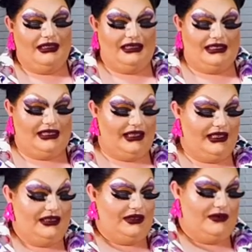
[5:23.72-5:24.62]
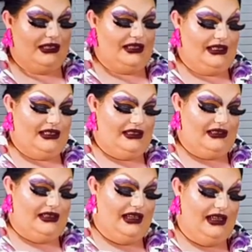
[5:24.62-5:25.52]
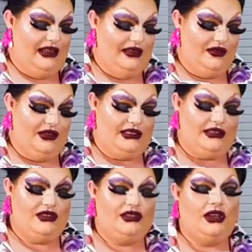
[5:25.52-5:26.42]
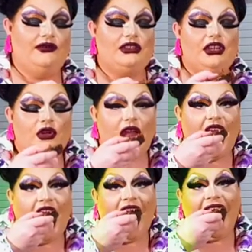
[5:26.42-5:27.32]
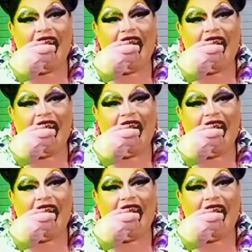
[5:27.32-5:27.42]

Let's tuck into one of these. They're so soft and gooey.